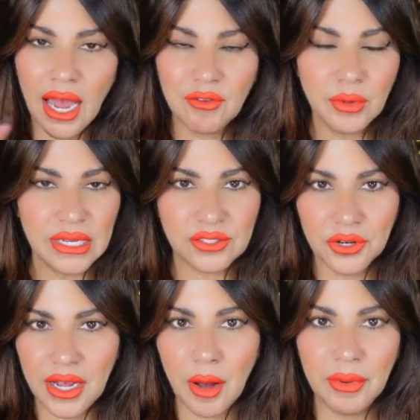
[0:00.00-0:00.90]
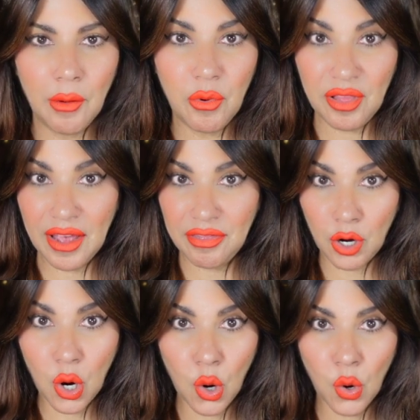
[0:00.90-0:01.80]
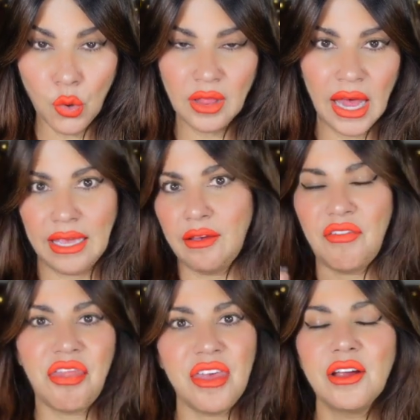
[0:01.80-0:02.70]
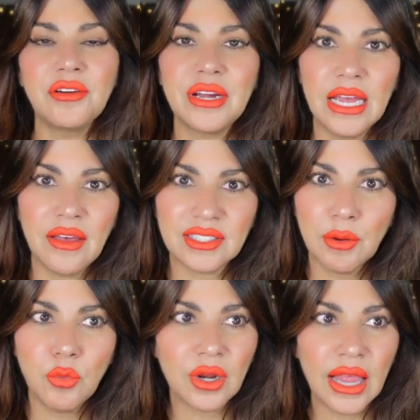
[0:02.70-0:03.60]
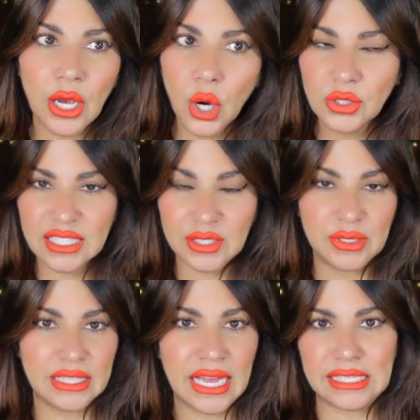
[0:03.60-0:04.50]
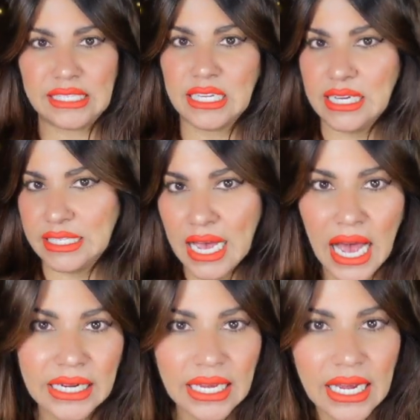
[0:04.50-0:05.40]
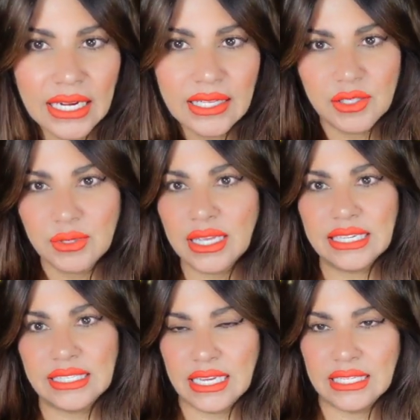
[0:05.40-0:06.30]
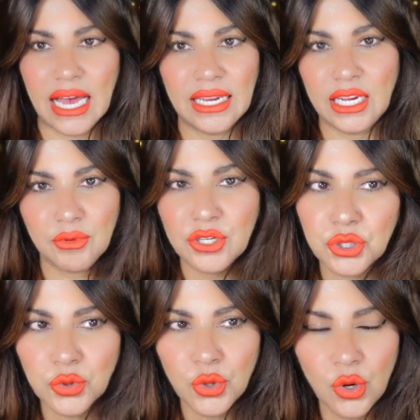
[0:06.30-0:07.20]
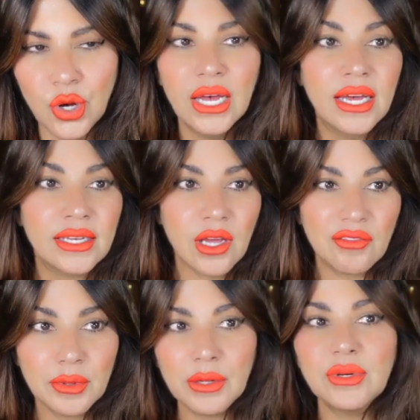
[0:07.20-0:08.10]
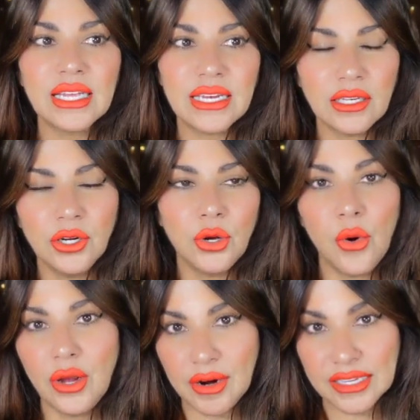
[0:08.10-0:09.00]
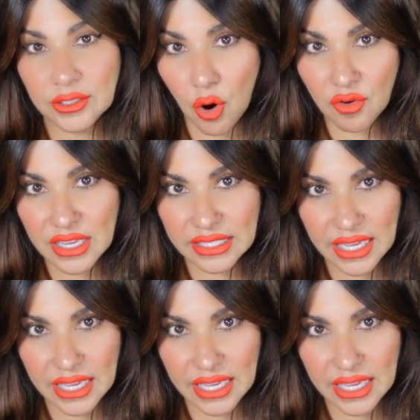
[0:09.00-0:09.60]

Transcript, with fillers: everybody started coming up with like their own like theory, and some were like, oh, this was like a satanic, and this was like a satanic ritual. So everybody was like, going crazy over this